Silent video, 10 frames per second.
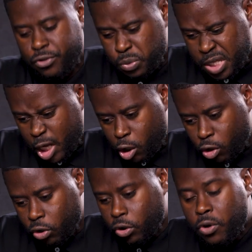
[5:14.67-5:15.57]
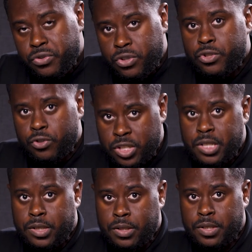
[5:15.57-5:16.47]
to get closer to
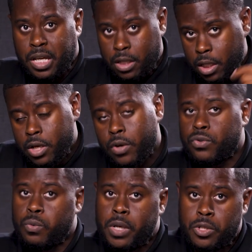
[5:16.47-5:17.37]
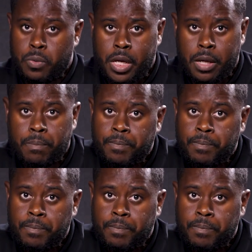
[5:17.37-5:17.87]
Jesus in the year 2020.